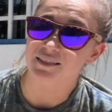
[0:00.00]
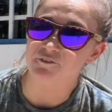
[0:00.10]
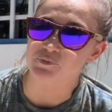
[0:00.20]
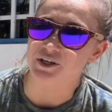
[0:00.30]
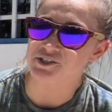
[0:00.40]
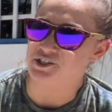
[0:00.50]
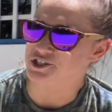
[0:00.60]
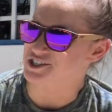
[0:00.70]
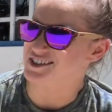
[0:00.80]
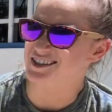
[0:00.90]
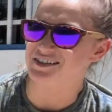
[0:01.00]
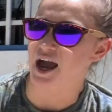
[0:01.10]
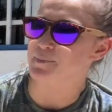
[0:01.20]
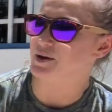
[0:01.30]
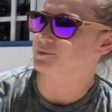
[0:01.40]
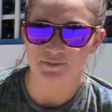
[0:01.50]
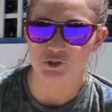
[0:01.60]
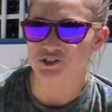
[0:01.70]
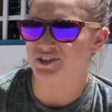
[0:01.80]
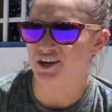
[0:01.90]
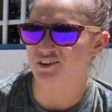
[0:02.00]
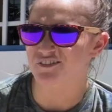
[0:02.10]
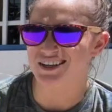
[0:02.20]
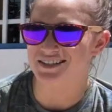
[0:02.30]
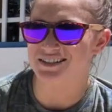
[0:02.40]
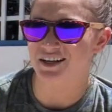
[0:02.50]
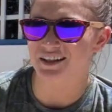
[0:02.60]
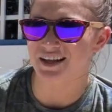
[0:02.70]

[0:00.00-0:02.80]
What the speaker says: Left wing, so you're just sniping them. Would you say you're the fastest kid on